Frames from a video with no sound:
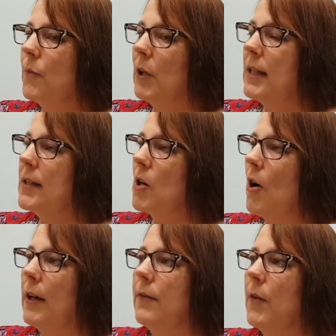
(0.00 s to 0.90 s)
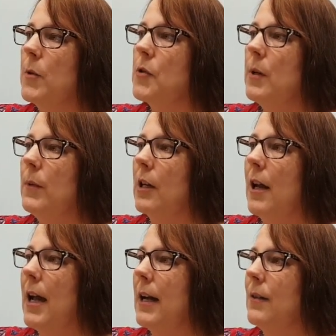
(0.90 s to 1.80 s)
really started from a dream that
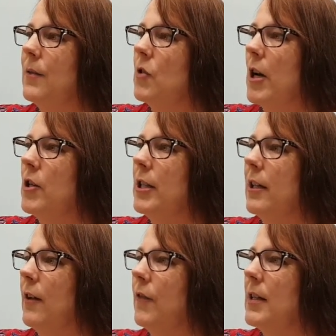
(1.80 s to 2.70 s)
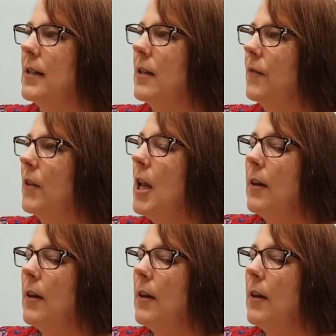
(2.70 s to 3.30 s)
I had, strangely enough, because the,